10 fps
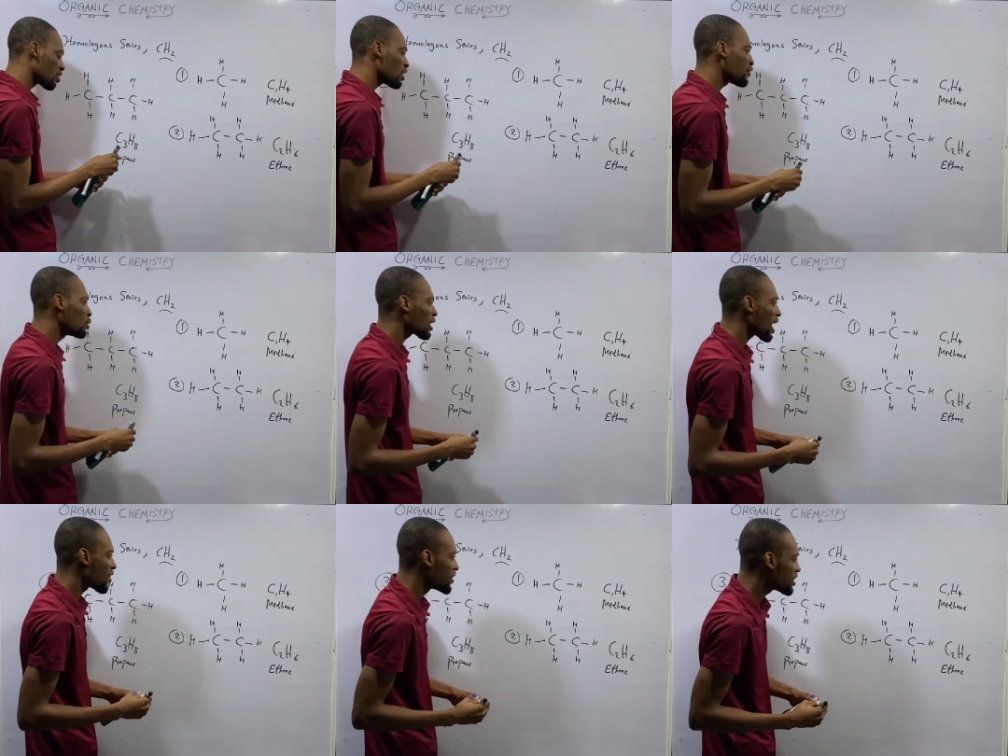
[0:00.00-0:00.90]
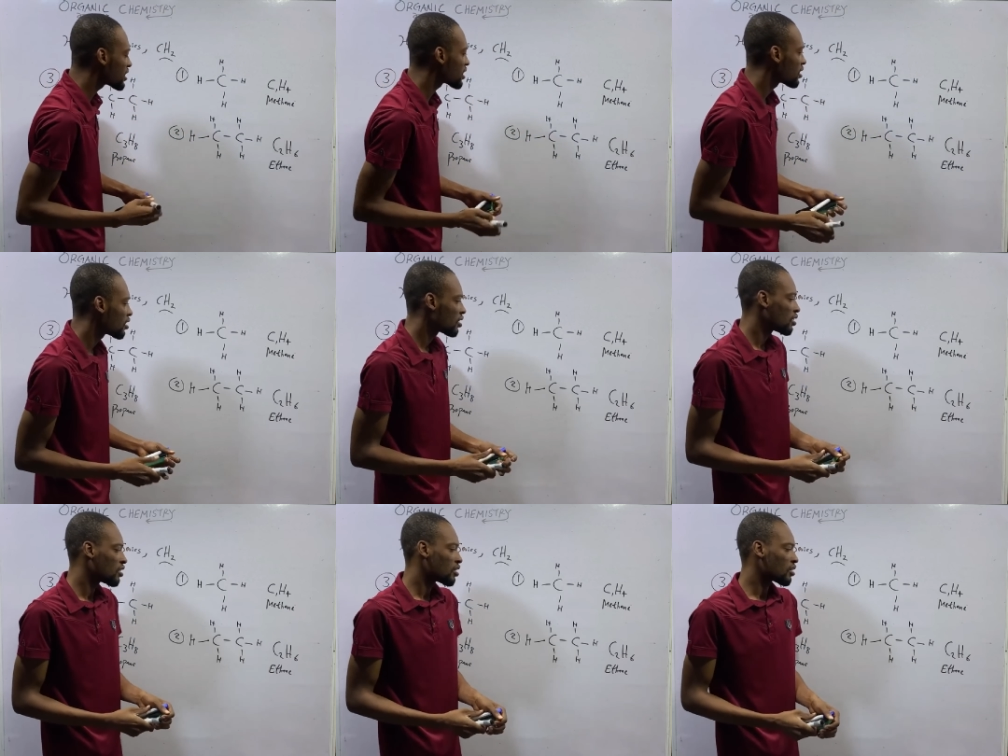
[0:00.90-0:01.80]
If you look at these
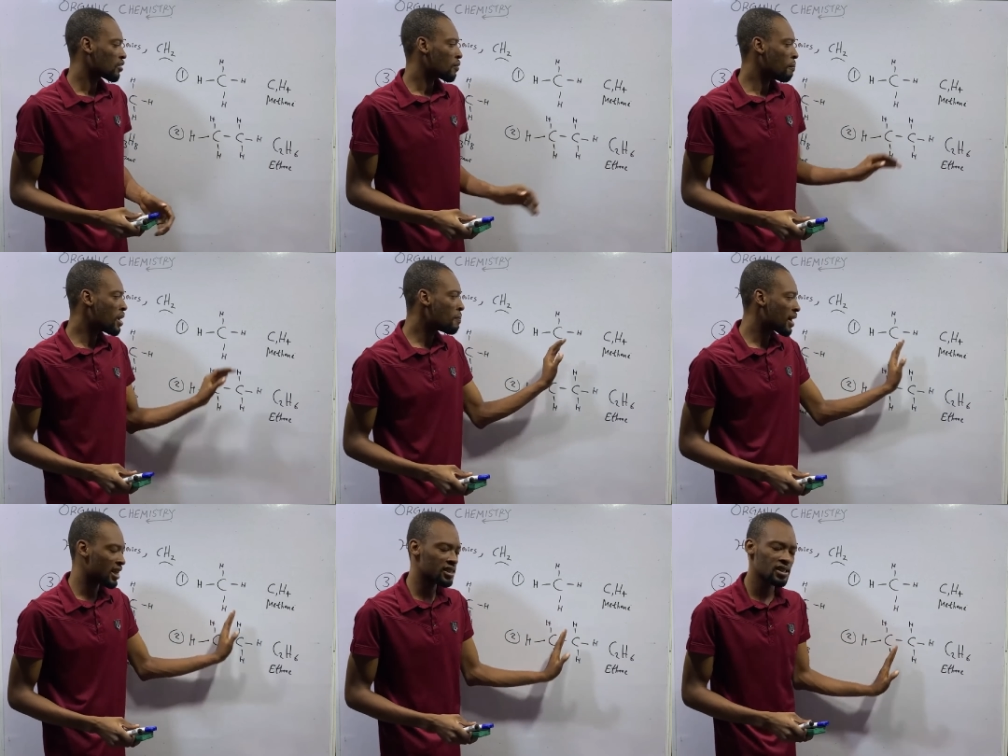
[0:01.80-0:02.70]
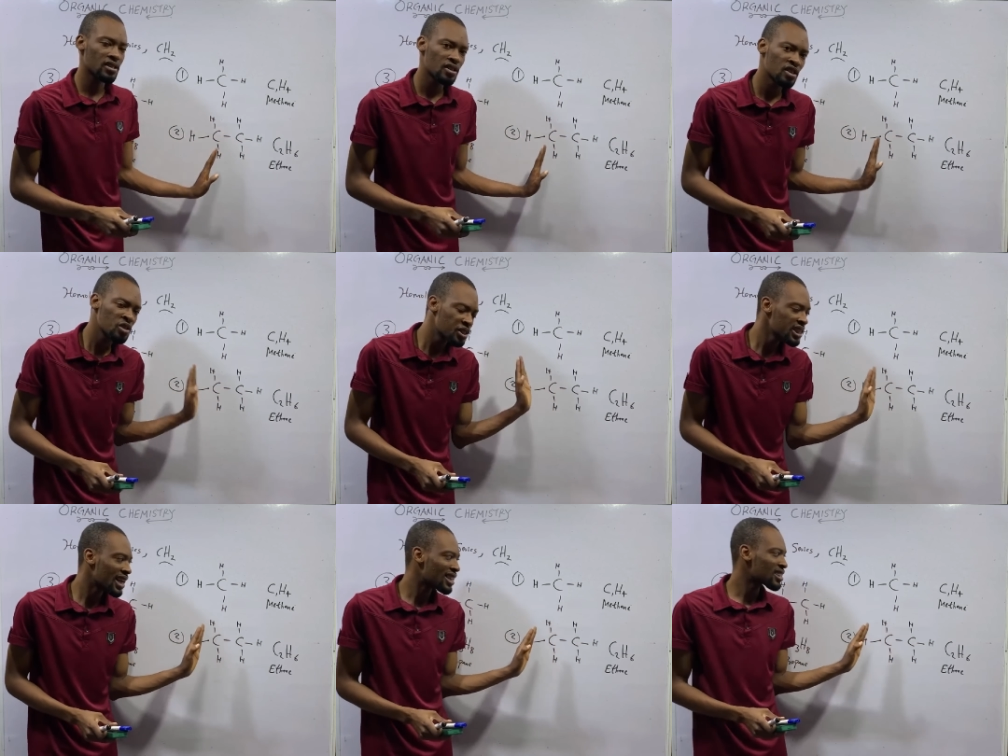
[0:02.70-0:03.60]
members, you see
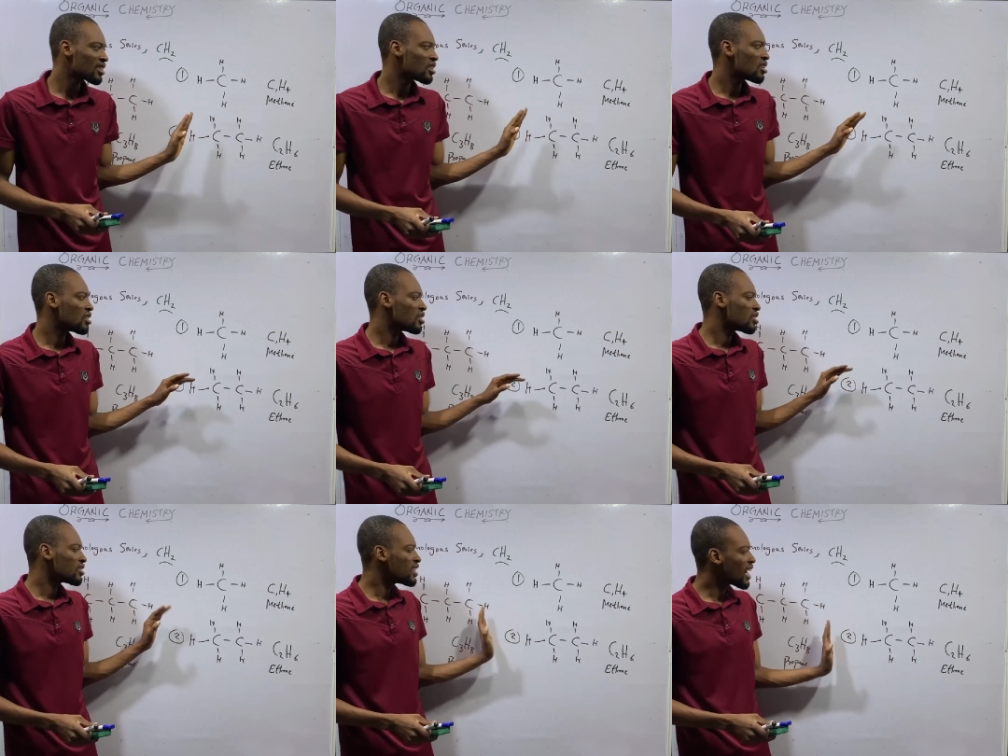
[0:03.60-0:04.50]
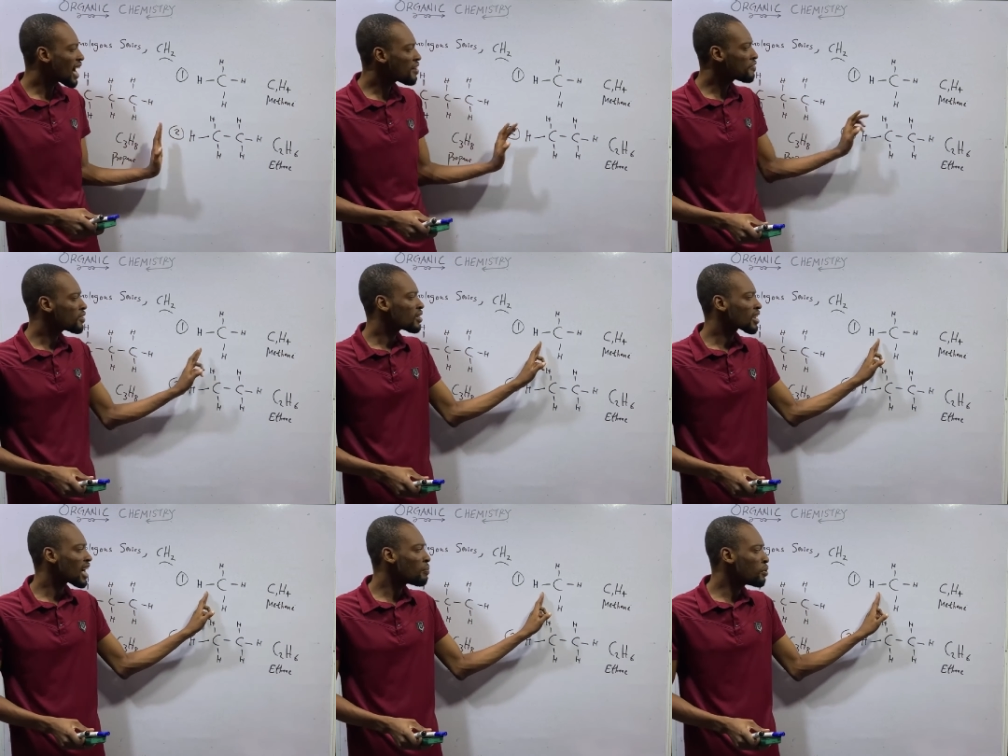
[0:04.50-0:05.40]
that they have
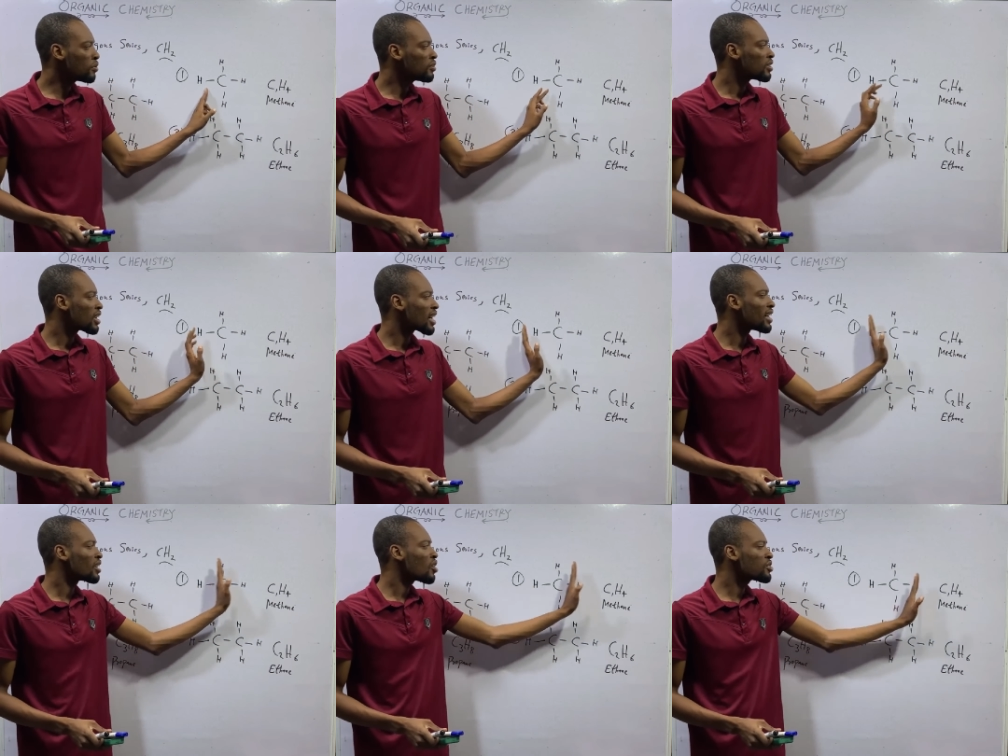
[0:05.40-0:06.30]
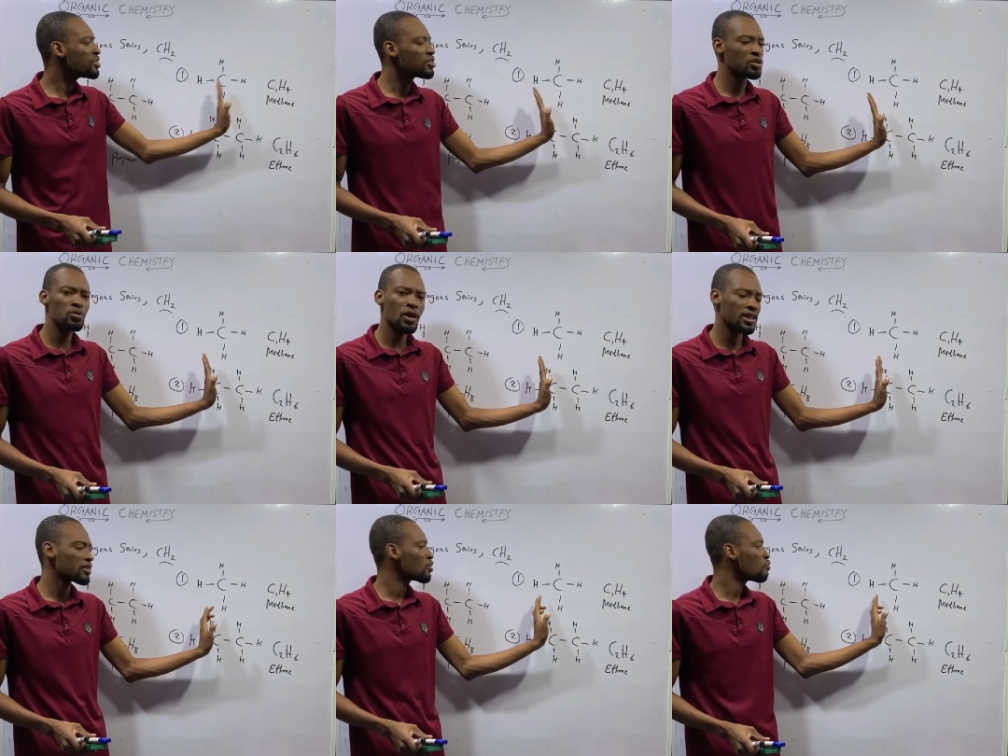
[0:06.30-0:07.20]
carbon and oxygen
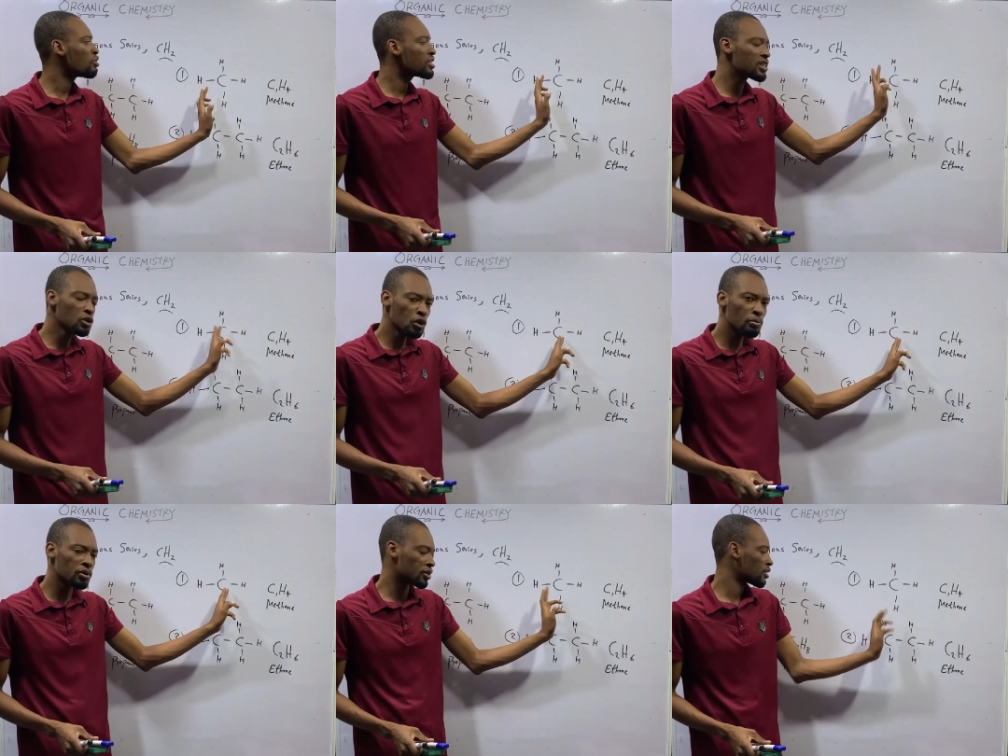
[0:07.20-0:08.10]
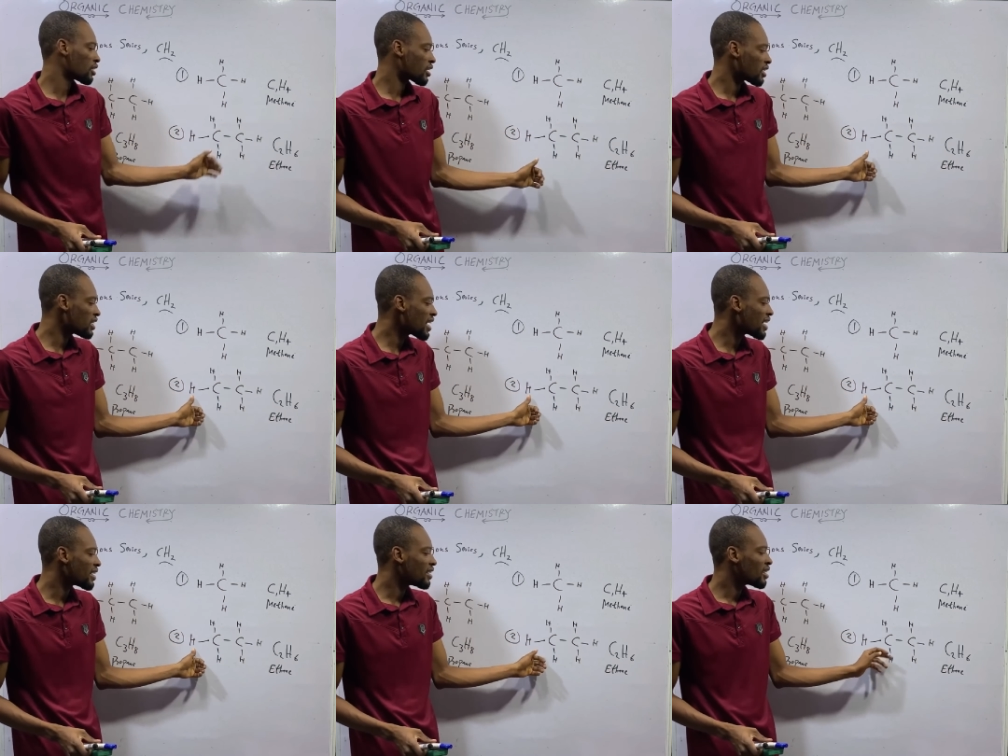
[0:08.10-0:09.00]
throughout with single bond.
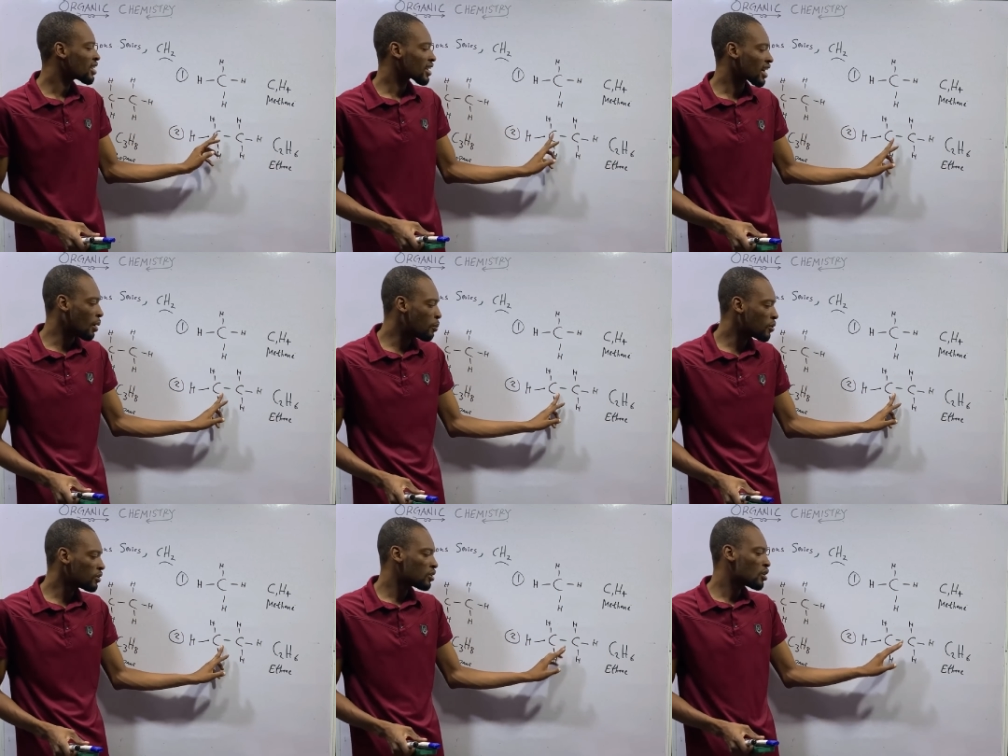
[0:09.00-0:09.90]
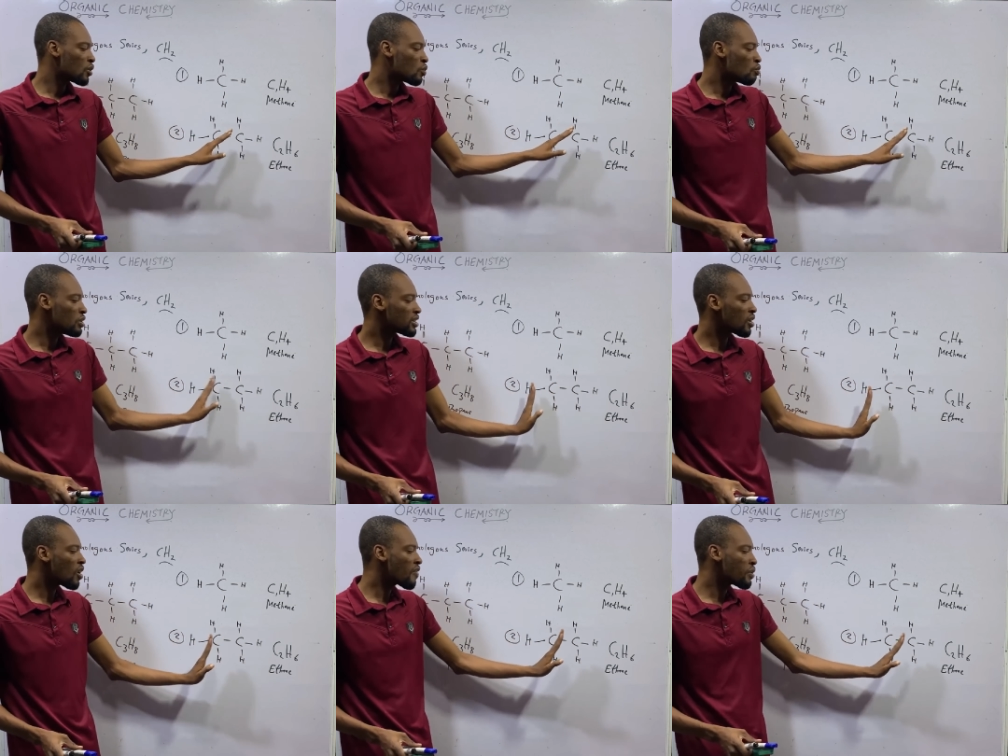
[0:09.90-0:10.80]
Here, carbon with
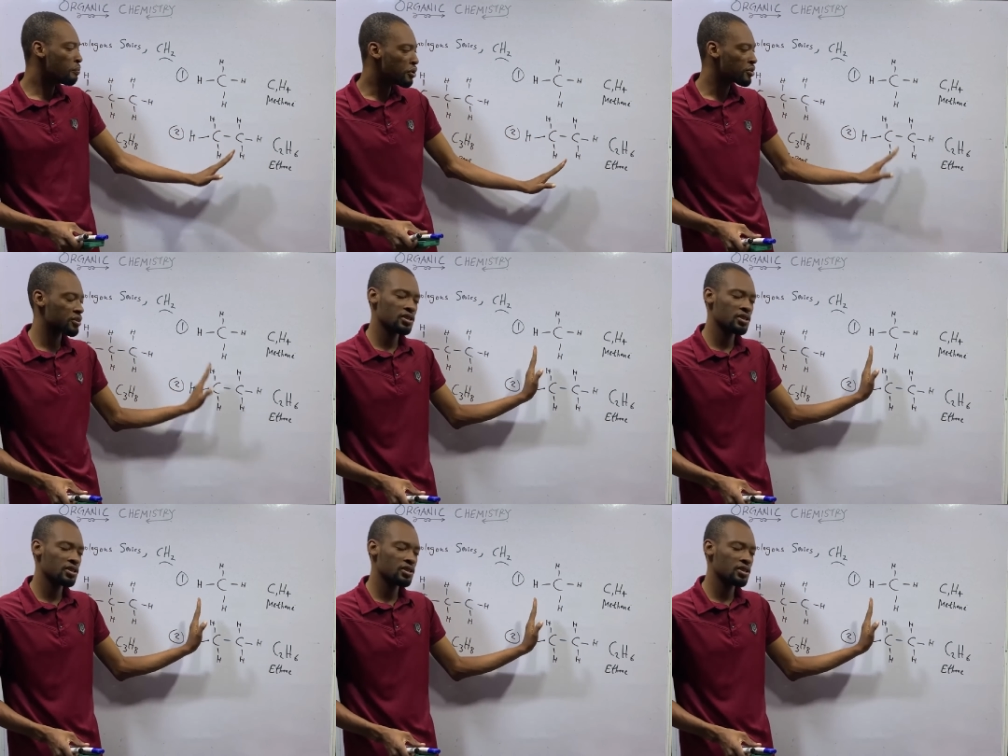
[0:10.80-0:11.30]
all the bonds